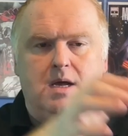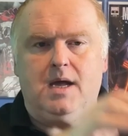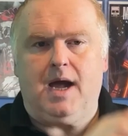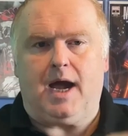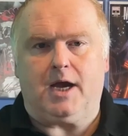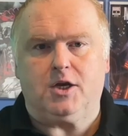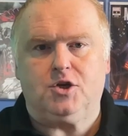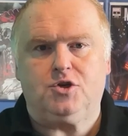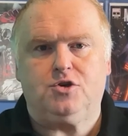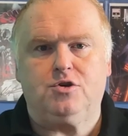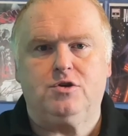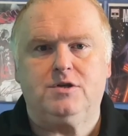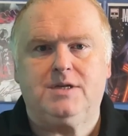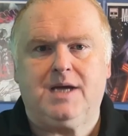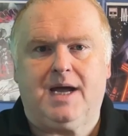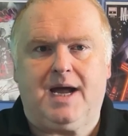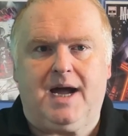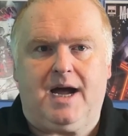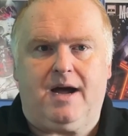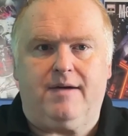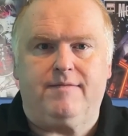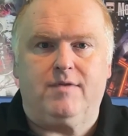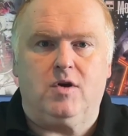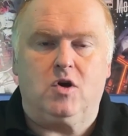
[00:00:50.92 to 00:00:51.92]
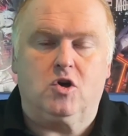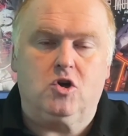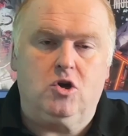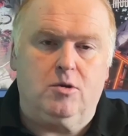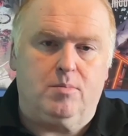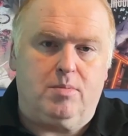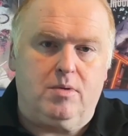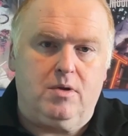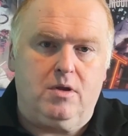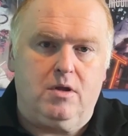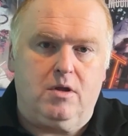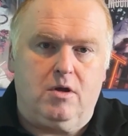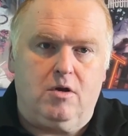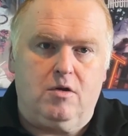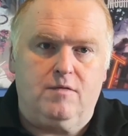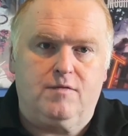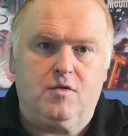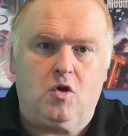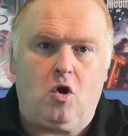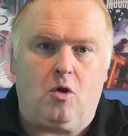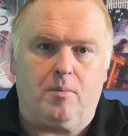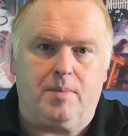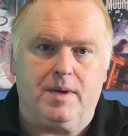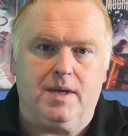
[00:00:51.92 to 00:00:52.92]
I should have a couple of
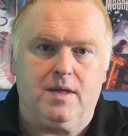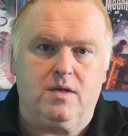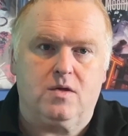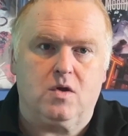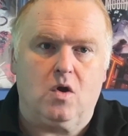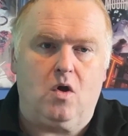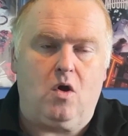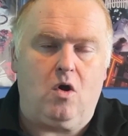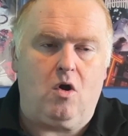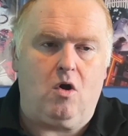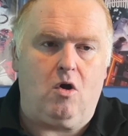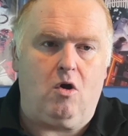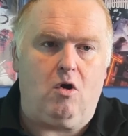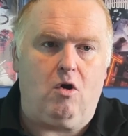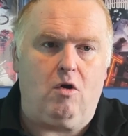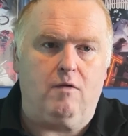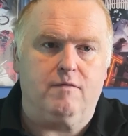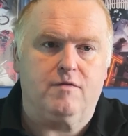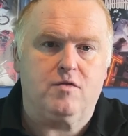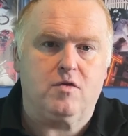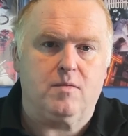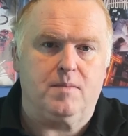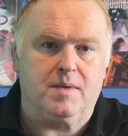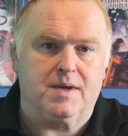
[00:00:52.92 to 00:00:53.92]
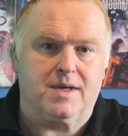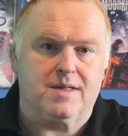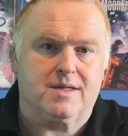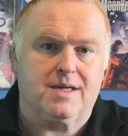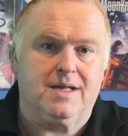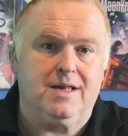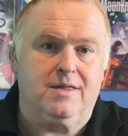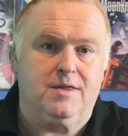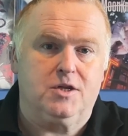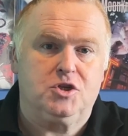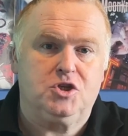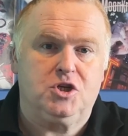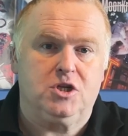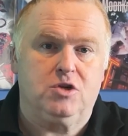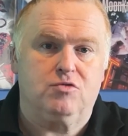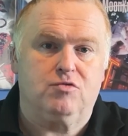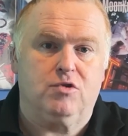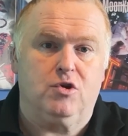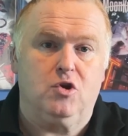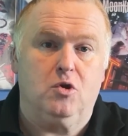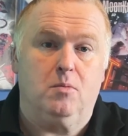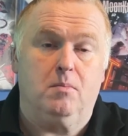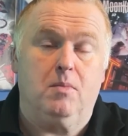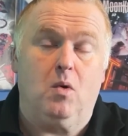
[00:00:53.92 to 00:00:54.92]
copies of Something is Killing the
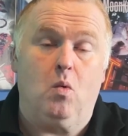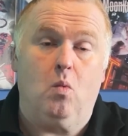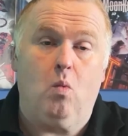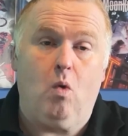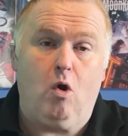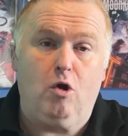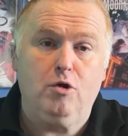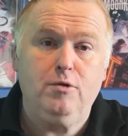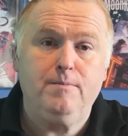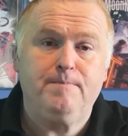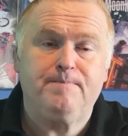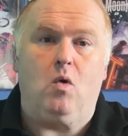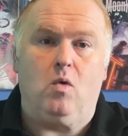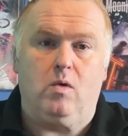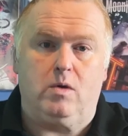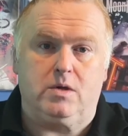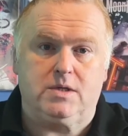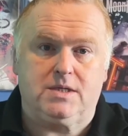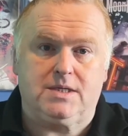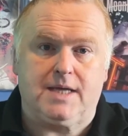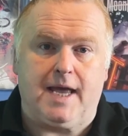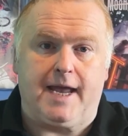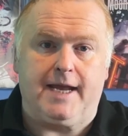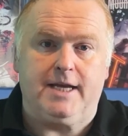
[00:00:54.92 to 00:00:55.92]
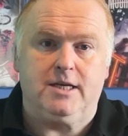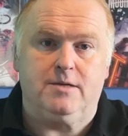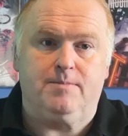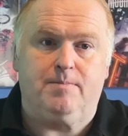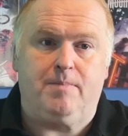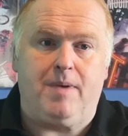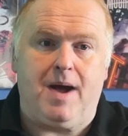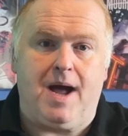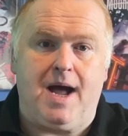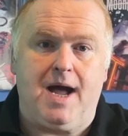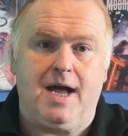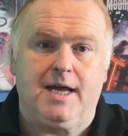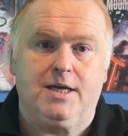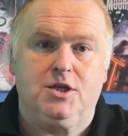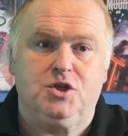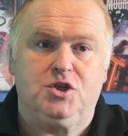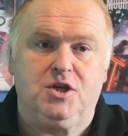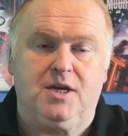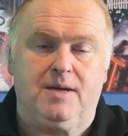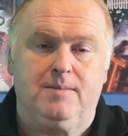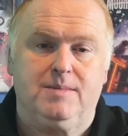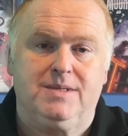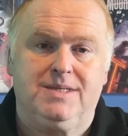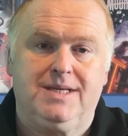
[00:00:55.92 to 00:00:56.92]
Children number one, all signed by
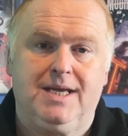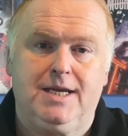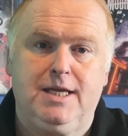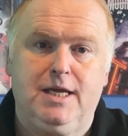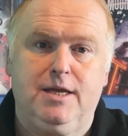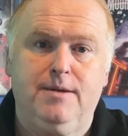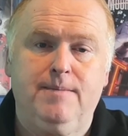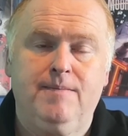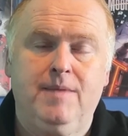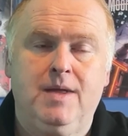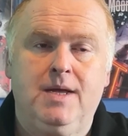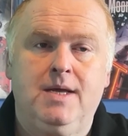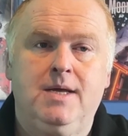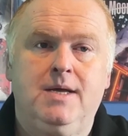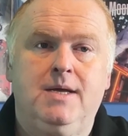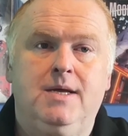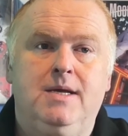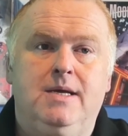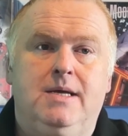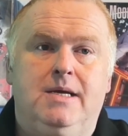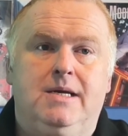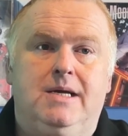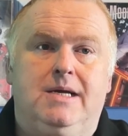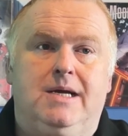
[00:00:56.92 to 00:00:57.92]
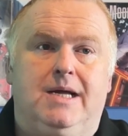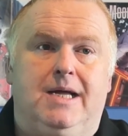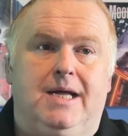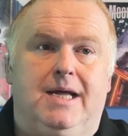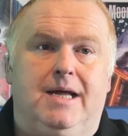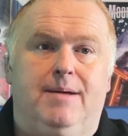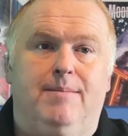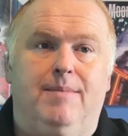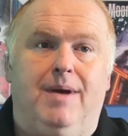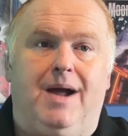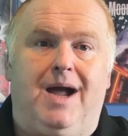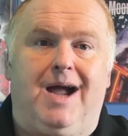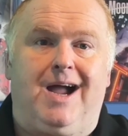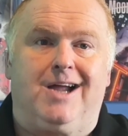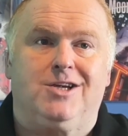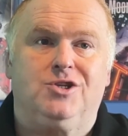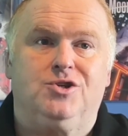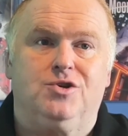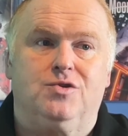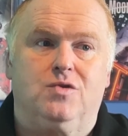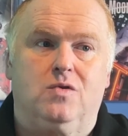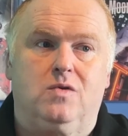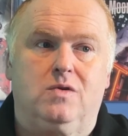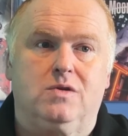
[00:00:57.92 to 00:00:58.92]
James Tynion. Um, I
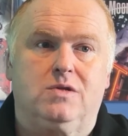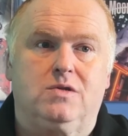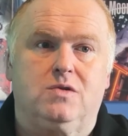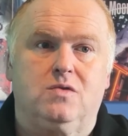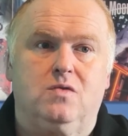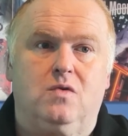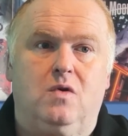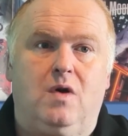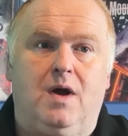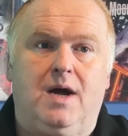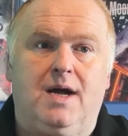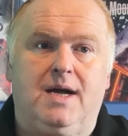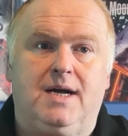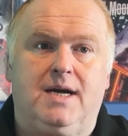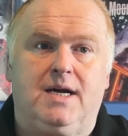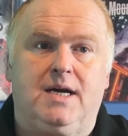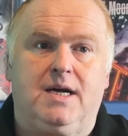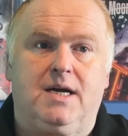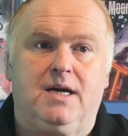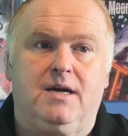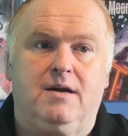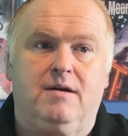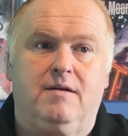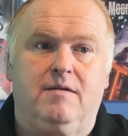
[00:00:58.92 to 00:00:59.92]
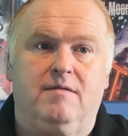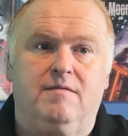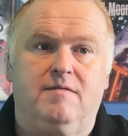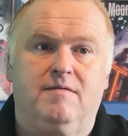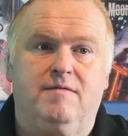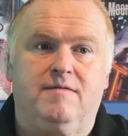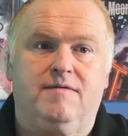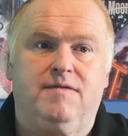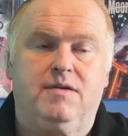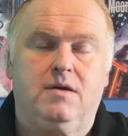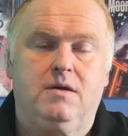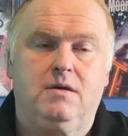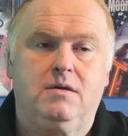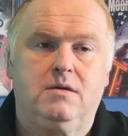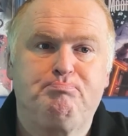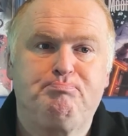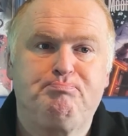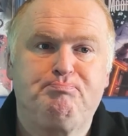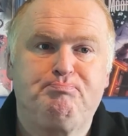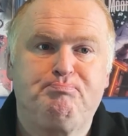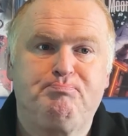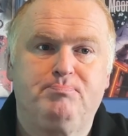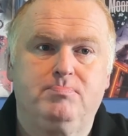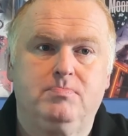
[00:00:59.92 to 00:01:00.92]
should also have
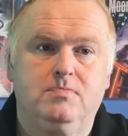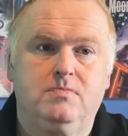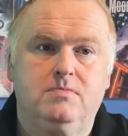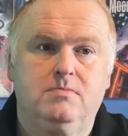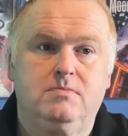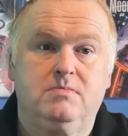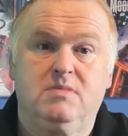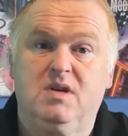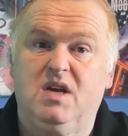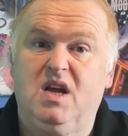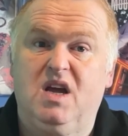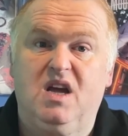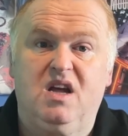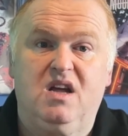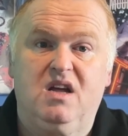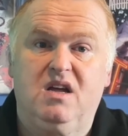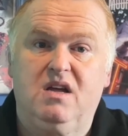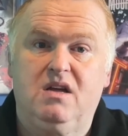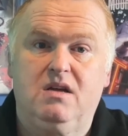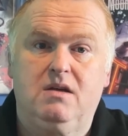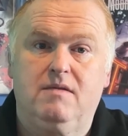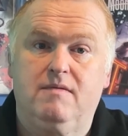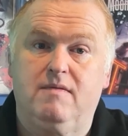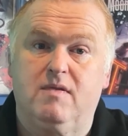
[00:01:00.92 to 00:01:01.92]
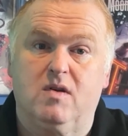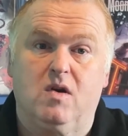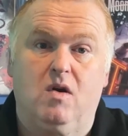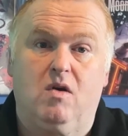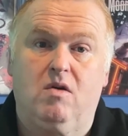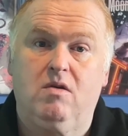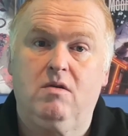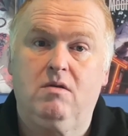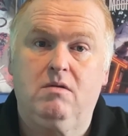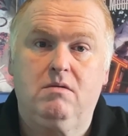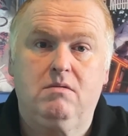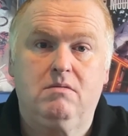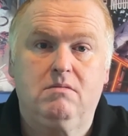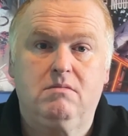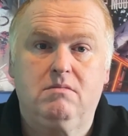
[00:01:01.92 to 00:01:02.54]
forgotten.